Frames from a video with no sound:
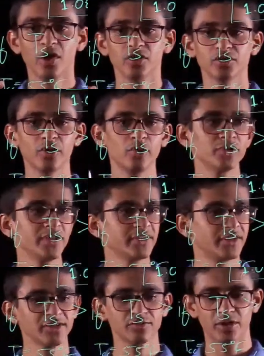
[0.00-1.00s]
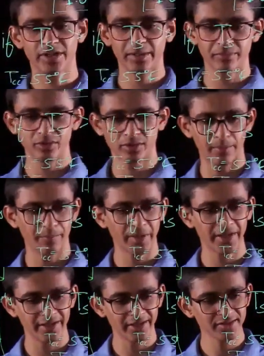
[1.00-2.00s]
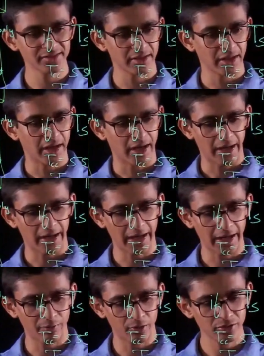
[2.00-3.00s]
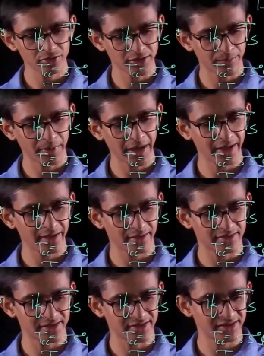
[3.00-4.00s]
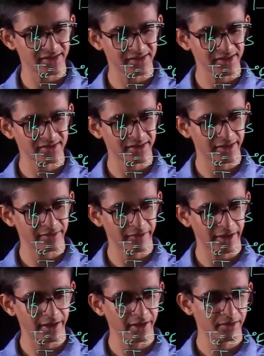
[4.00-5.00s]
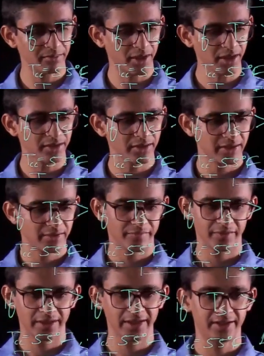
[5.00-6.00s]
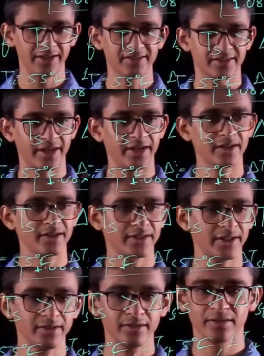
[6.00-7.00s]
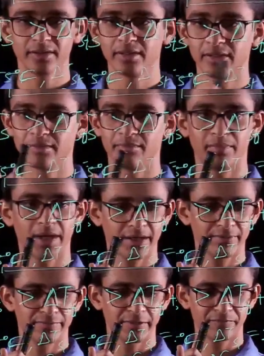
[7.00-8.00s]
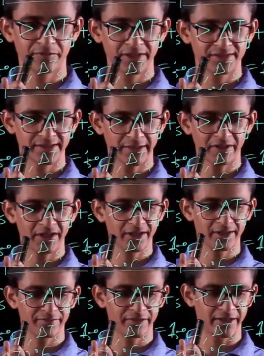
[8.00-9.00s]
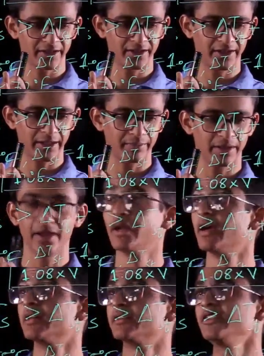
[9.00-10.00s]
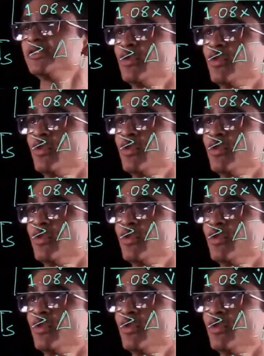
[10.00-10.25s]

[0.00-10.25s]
So using this, what I am comparing is, I want to supply it at 66 degree Fahrenheit, but it is greater than my 57 degree Fahrenheit. This